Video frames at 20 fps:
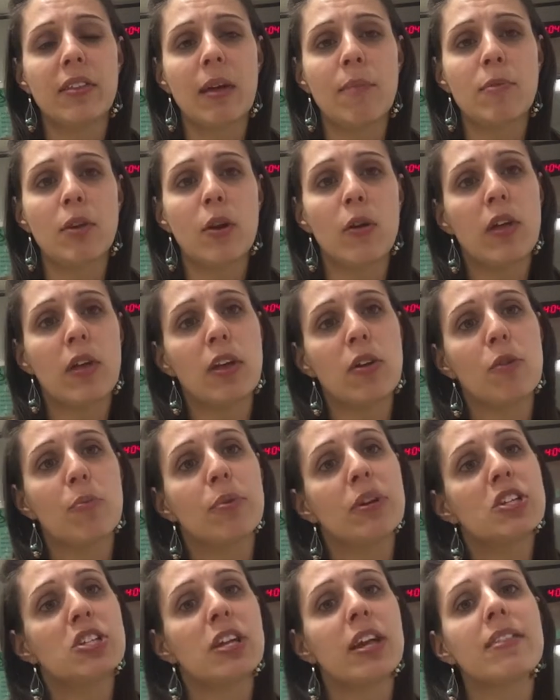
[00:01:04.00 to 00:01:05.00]
them know that you
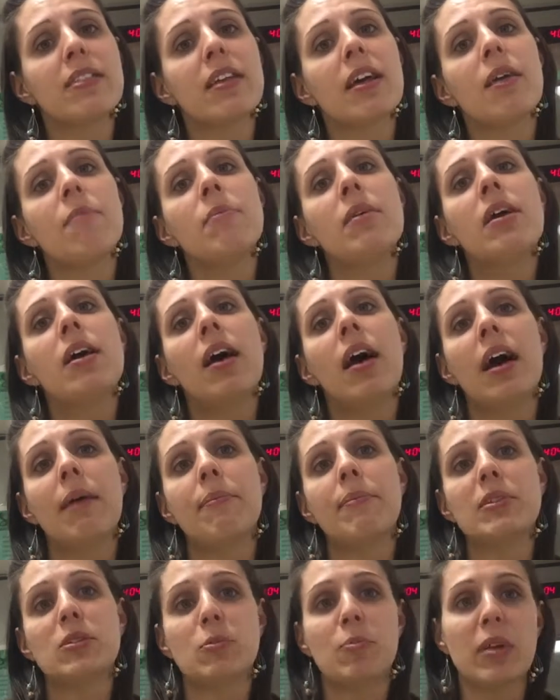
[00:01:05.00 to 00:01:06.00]
appreciate them,
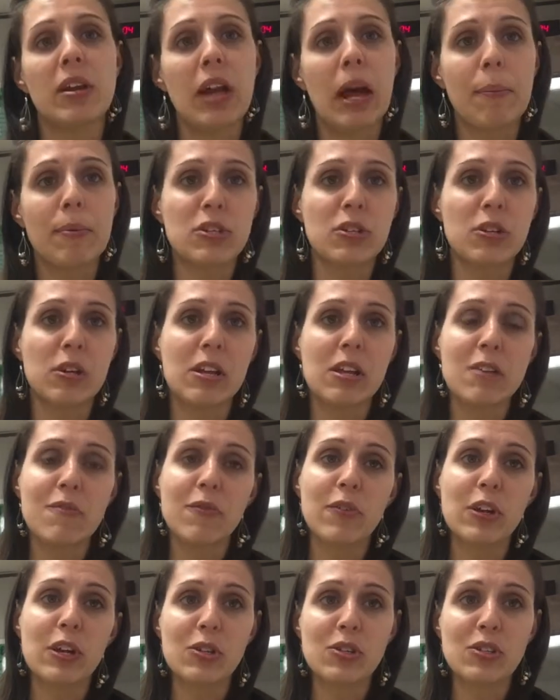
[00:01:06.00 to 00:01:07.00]
this will be an opportunity
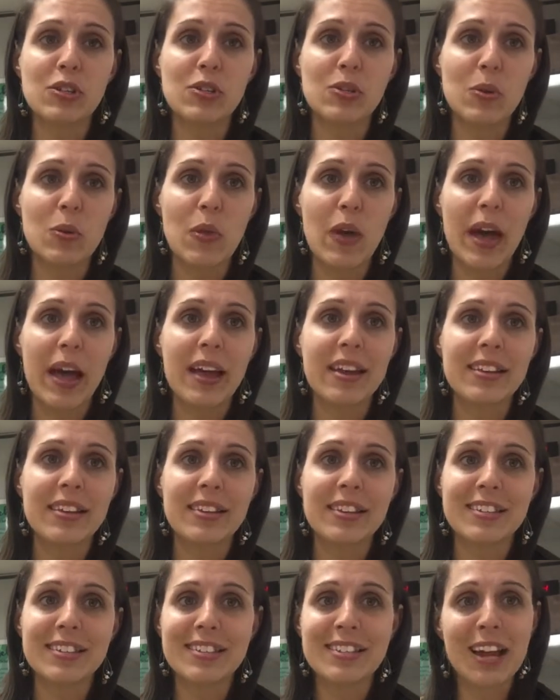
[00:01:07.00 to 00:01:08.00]
for you to do that. And
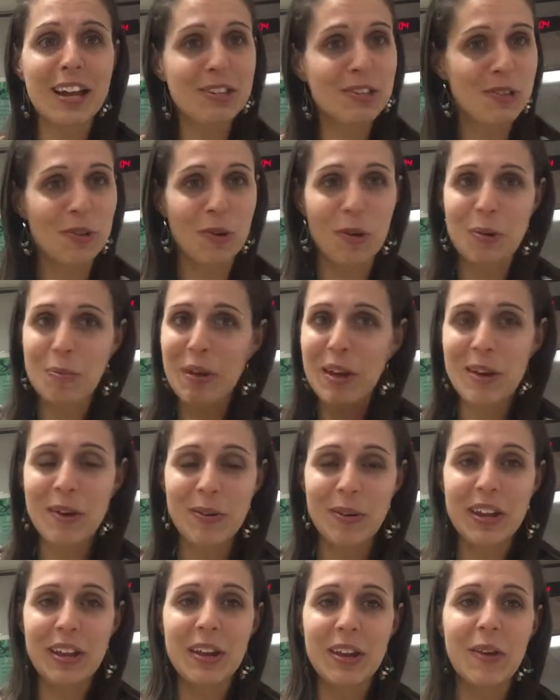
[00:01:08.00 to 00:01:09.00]
this is not to stroke my
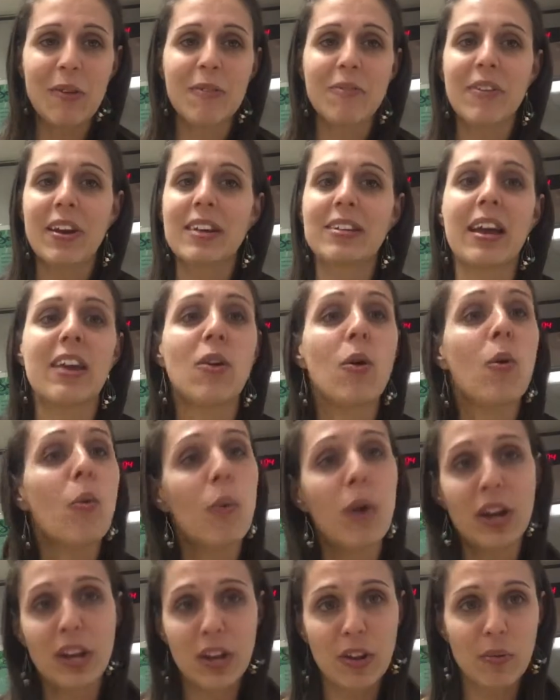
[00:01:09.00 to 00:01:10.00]
own ego. In fact, I don't
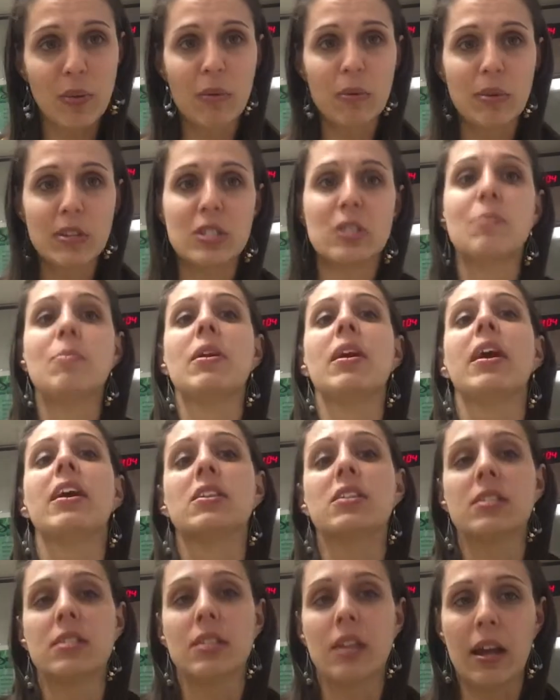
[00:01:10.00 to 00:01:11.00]
want you to write one to me.
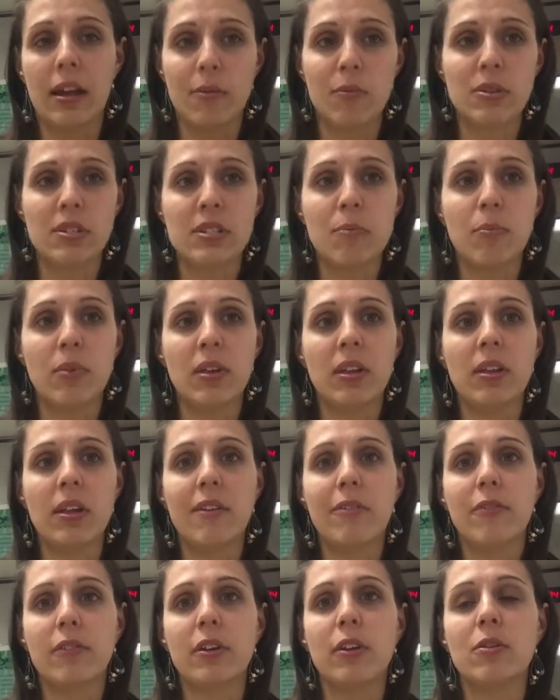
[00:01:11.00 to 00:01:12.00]
I would simply
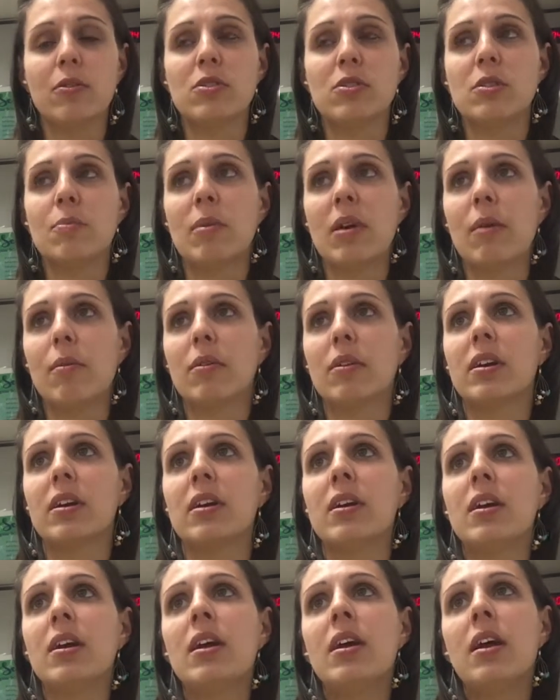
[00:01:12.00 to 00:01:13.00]
love for you to be able to
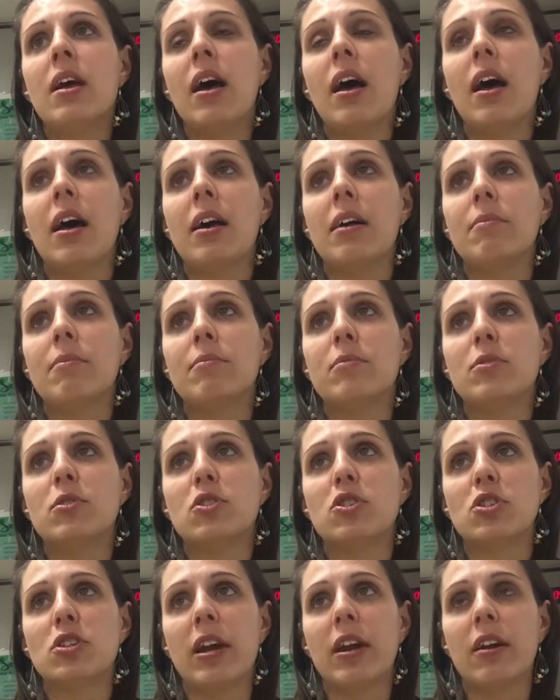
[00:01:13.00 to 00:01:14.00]

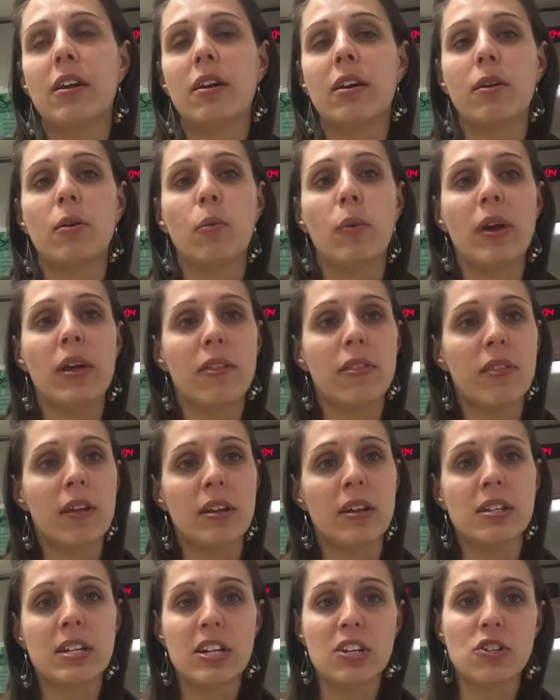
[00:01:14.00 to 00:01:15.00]
share with
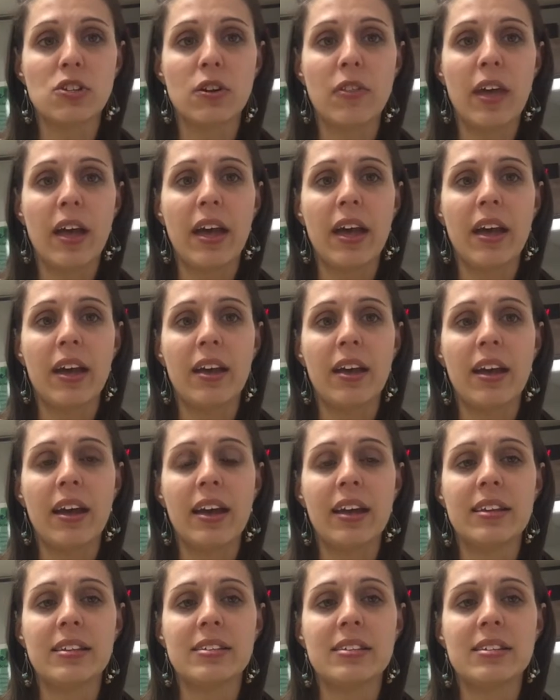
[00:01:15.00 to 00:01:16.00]
a teacher that
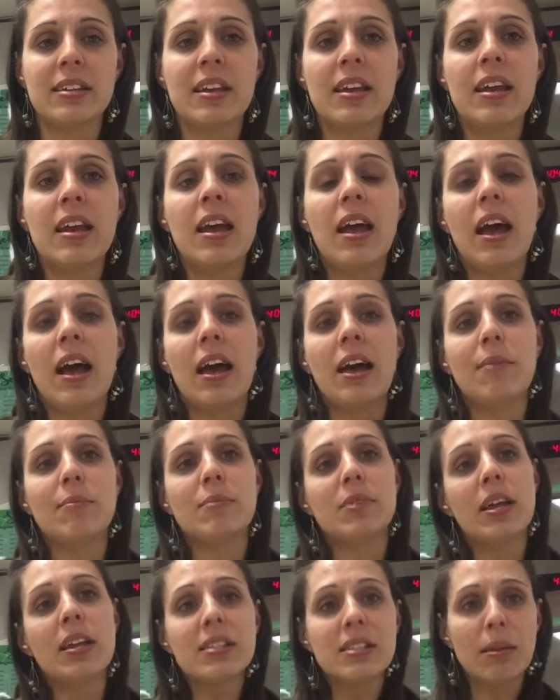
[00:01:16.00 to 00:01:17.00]
has
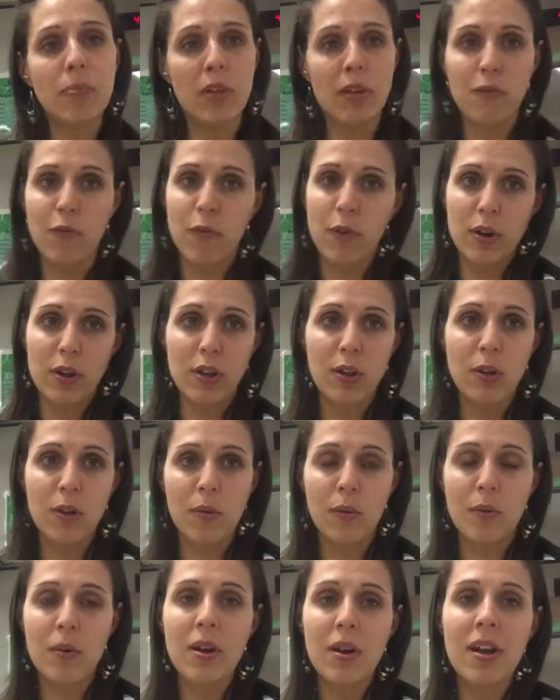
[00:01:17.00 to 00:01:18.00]
done something for
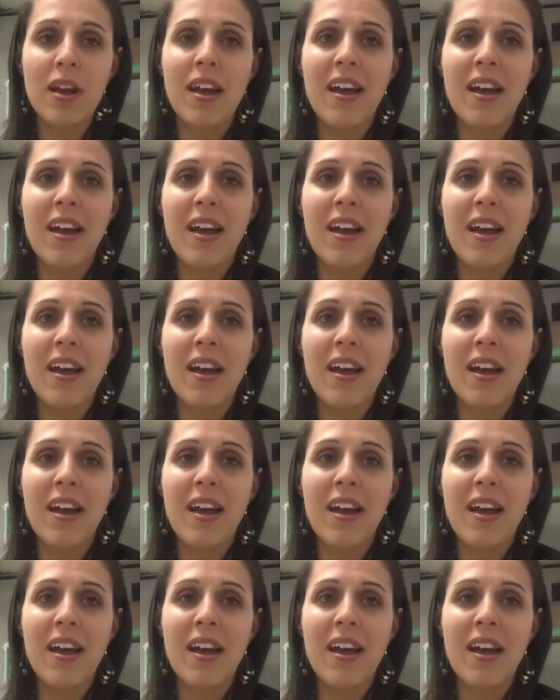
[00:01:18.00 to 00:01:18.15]
you,